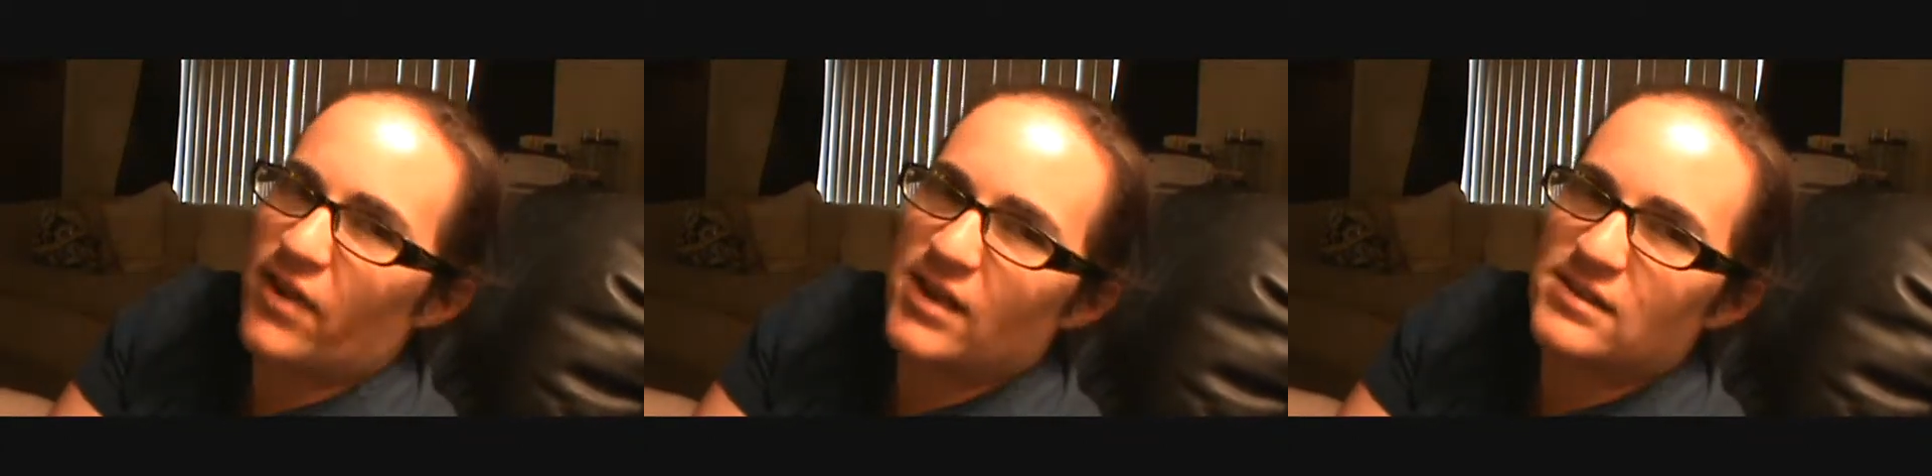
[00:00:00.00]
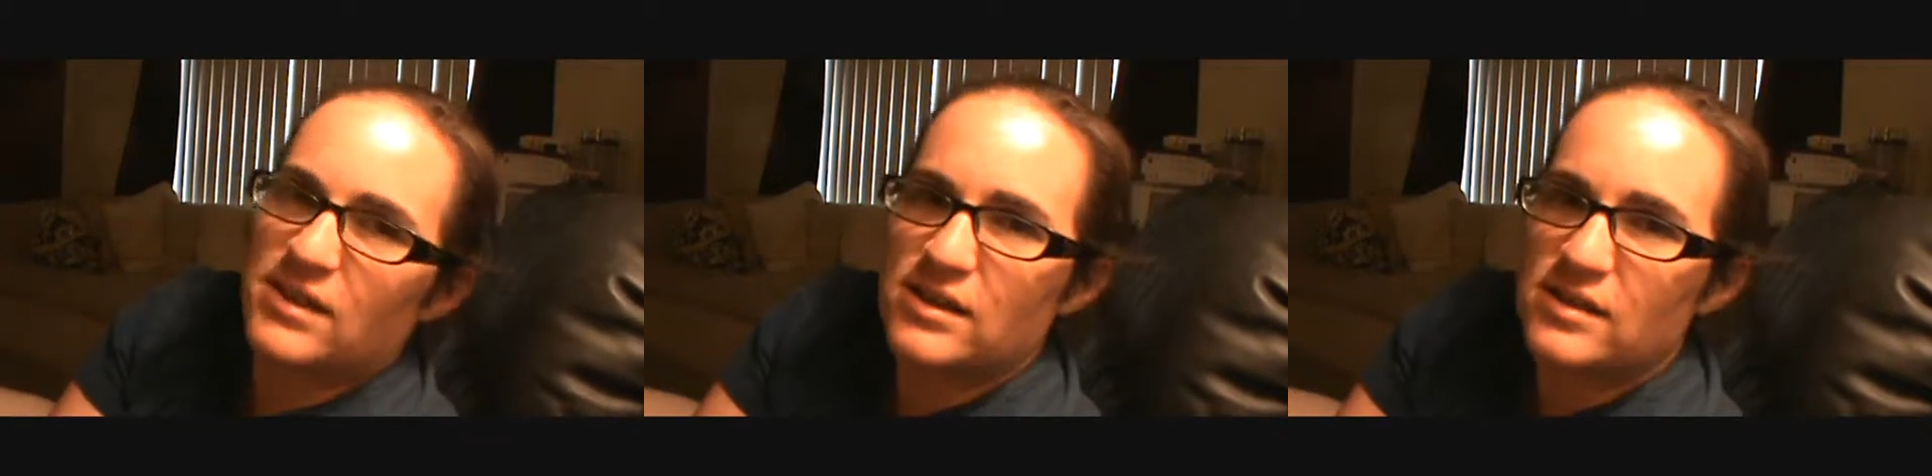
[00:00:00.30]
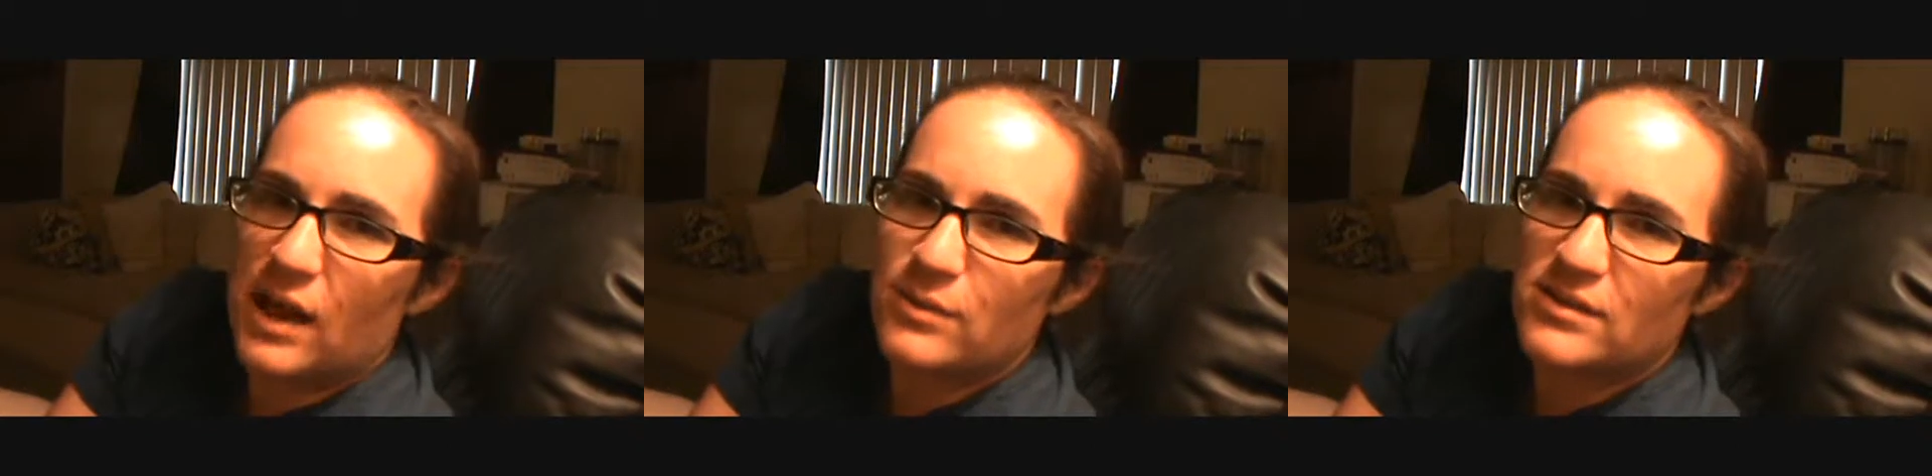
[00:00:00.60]
a
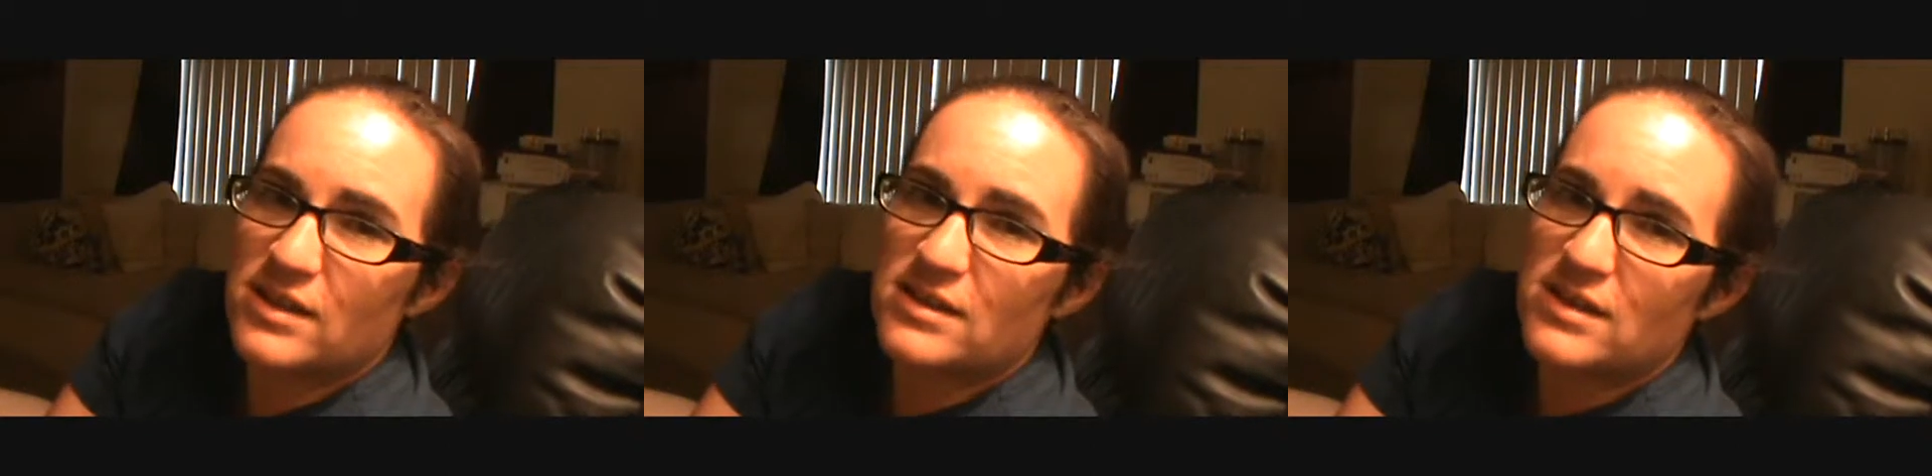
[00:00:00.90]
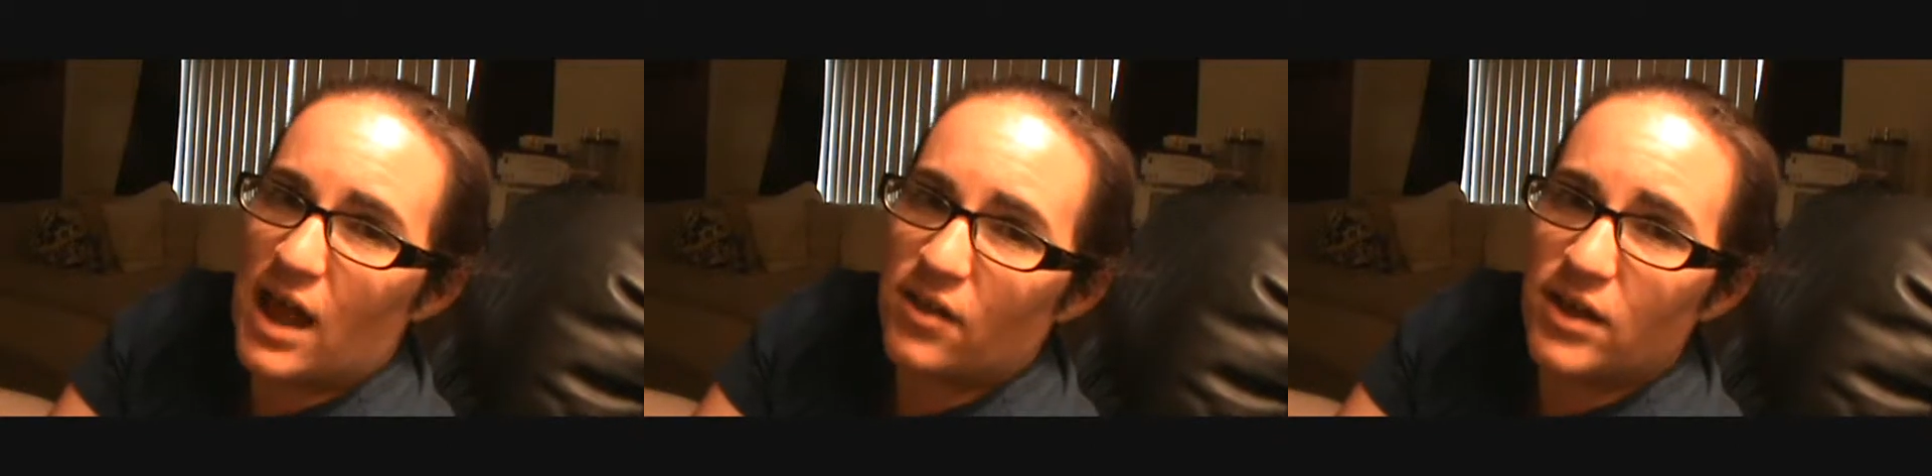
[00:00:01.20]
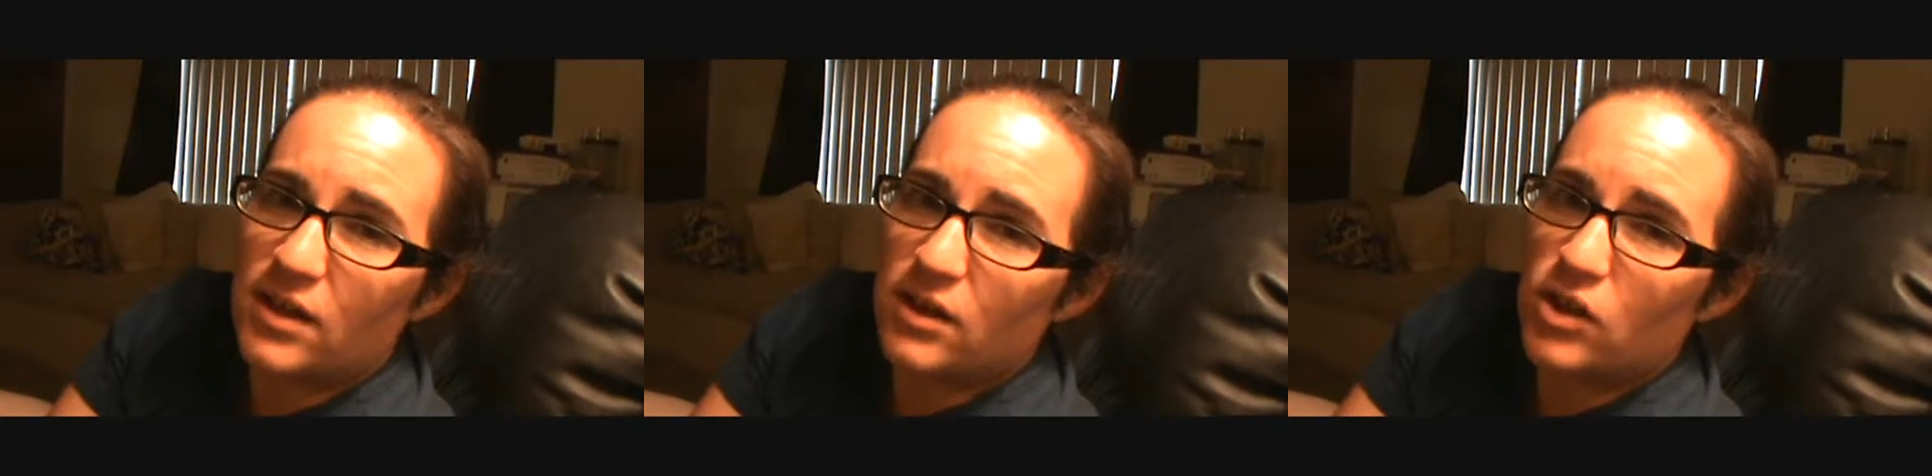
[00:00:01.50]
6-ounce salad.